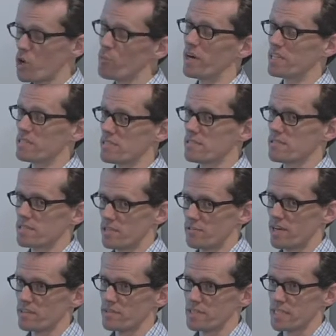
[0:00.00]
comments
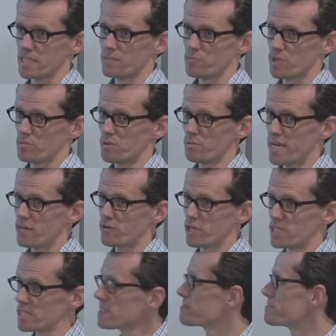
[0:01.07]
around the problem
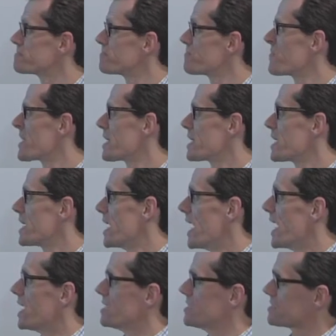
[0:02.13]
areas.
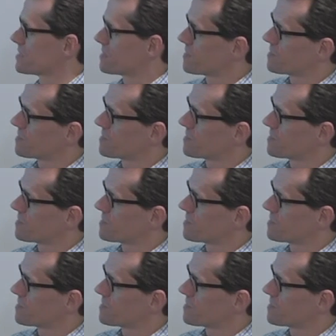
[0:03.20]
And